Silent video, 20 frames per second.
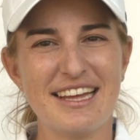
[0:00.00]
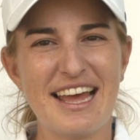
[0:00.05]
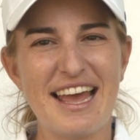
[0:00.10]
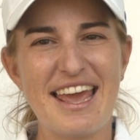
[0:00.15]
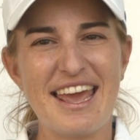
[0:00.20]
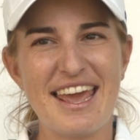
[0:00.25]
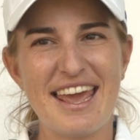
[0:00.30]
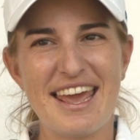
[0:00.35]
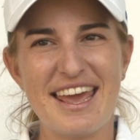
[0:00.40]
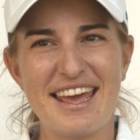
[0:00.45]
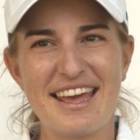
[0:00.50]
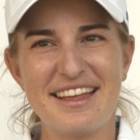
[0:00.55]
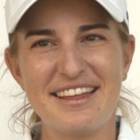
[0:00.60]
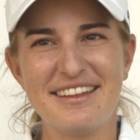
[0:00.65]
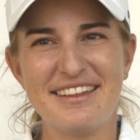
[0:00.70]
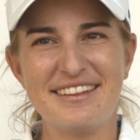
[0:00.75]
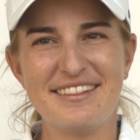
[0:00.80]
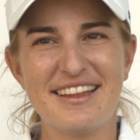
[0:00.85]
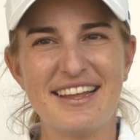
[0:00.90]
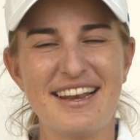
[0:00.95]

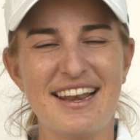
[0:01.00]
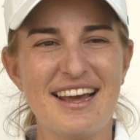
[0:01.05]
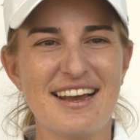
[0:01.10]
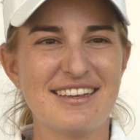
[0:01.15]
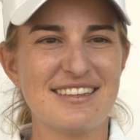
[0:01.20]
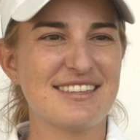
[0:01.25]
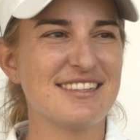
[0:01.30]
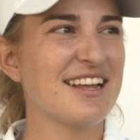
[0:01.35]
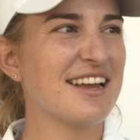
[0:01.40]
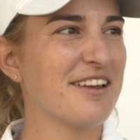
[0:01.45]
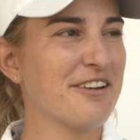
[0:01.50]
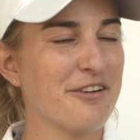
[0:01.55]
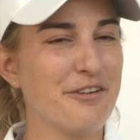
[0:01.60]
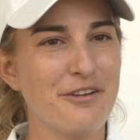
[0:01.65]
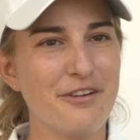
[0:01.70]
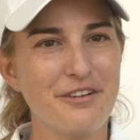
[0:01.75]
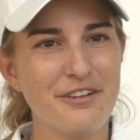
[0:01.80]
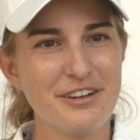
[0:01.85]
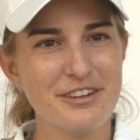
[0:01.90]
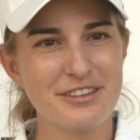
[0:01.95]
In the last 9
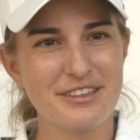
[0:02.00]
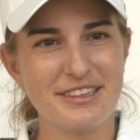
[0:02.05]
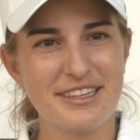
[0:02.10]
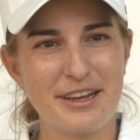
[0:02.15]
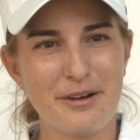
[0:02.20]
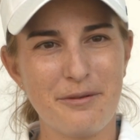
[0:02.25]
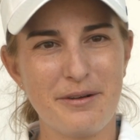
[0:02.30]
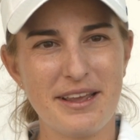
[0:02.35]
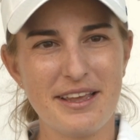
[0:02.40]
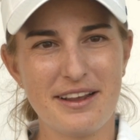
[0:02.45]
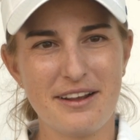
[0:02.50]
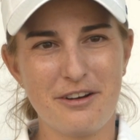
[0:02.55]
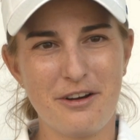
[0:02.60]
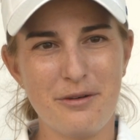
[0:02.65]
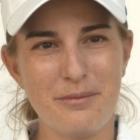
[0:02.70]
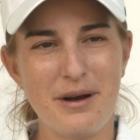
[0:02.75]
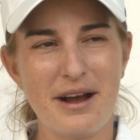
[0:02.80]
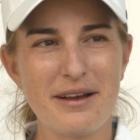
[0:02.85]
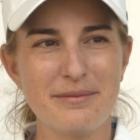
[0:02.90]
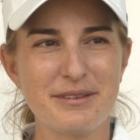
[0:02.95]
holes, the wind
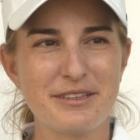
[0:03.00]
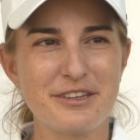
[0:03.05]
come up,